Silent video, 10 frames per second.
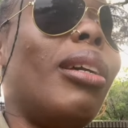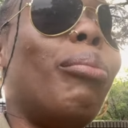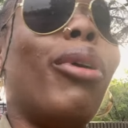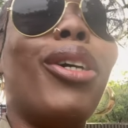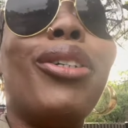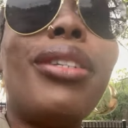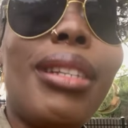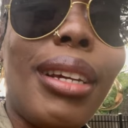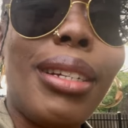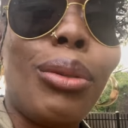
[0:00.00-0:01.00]

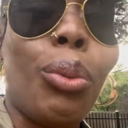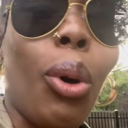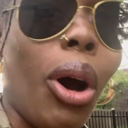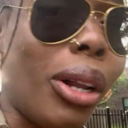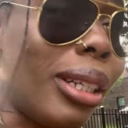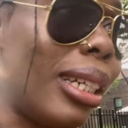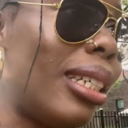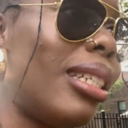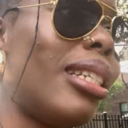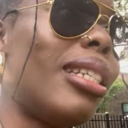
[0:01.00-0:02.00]
Purses,
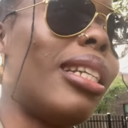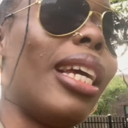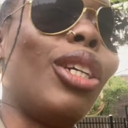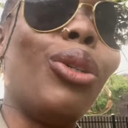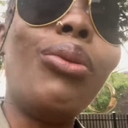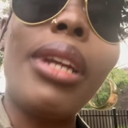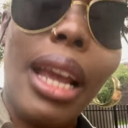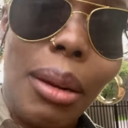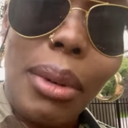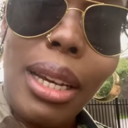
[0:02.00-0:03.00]
wallets, like, you
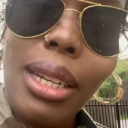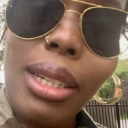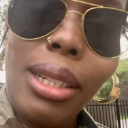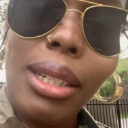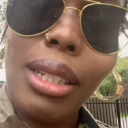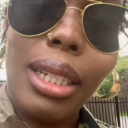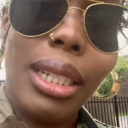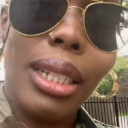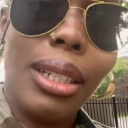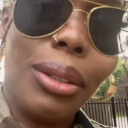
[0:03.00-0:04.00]
name it.
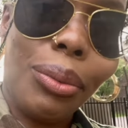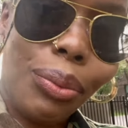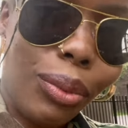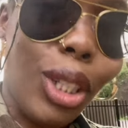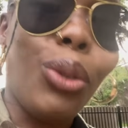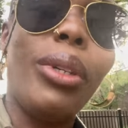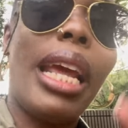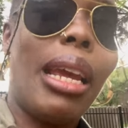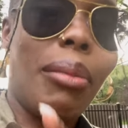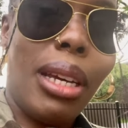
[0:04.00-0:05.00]
Listen, you
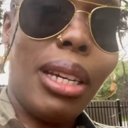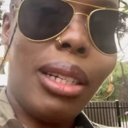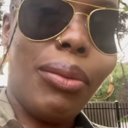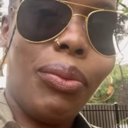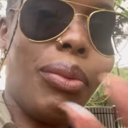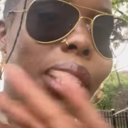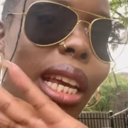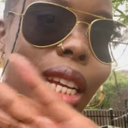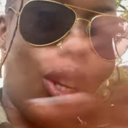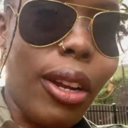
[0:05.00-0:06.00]
name it,
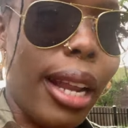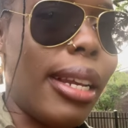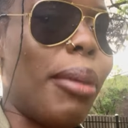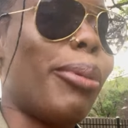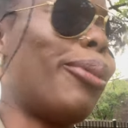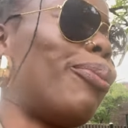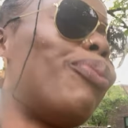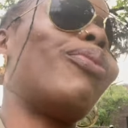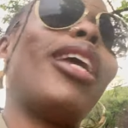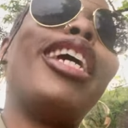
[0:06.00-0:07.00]
it's on that table.
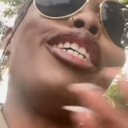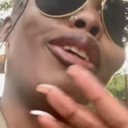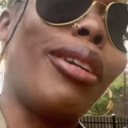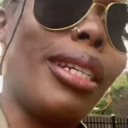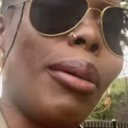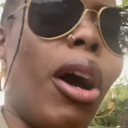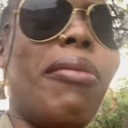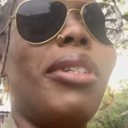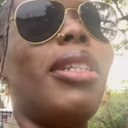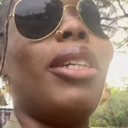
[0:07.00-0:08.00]
It's on that table.
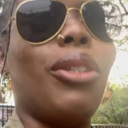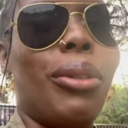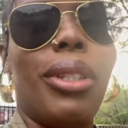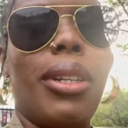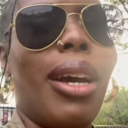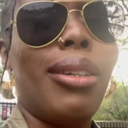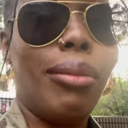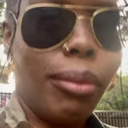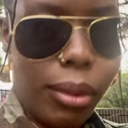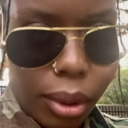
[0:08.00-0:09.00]
Obviously, you know, it's not
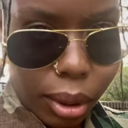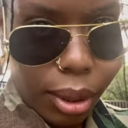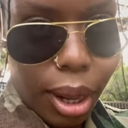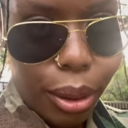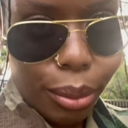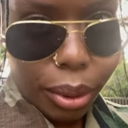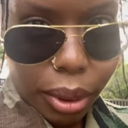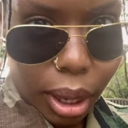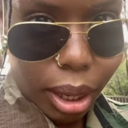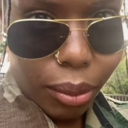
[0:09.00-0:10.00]
the real
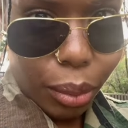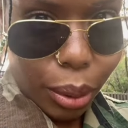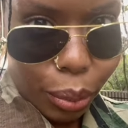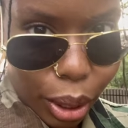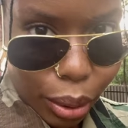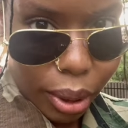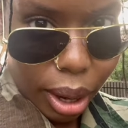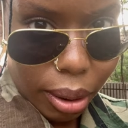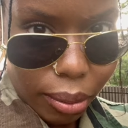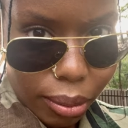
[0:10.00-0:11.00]
thing. We know
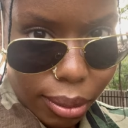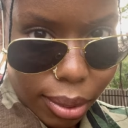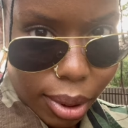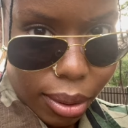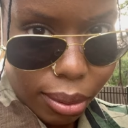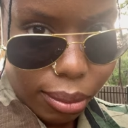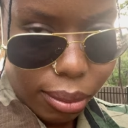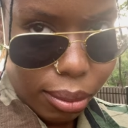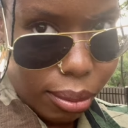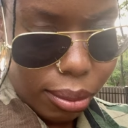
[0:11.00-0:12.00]
that. Don't
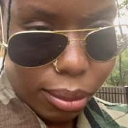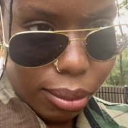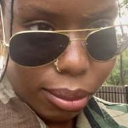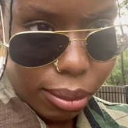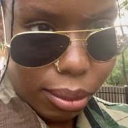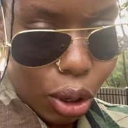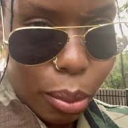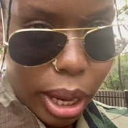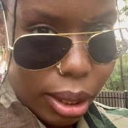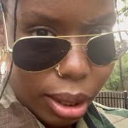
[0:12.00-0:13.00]

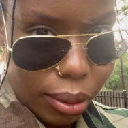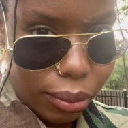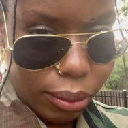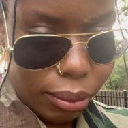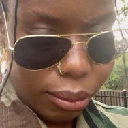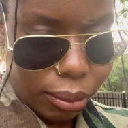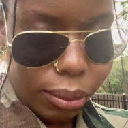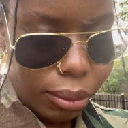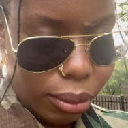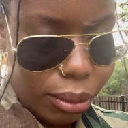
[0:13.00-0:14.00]
play yourself.
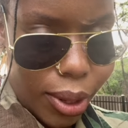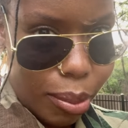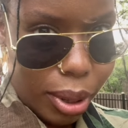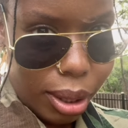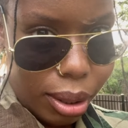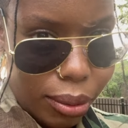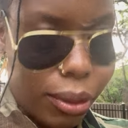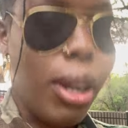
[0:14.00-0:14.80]
Don't play yourself.